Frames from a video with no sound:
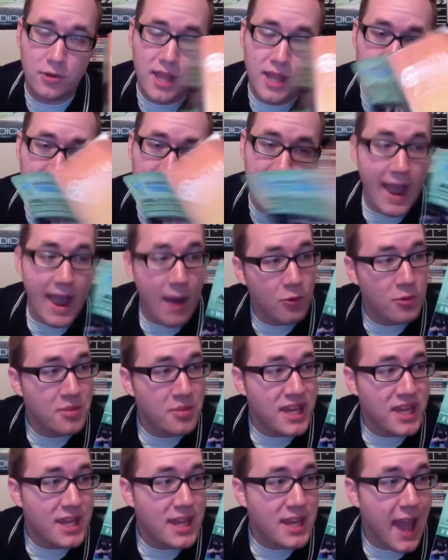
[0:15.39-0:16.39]
and that would
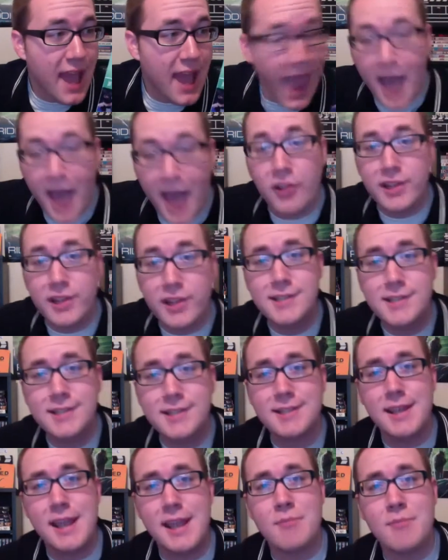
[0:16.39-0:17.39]
be
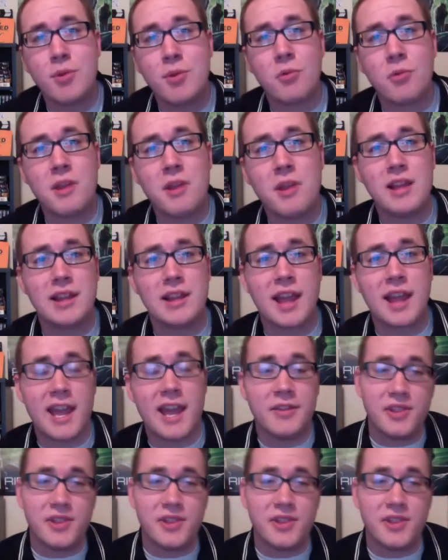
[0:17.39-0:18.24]
Alice in Marialand.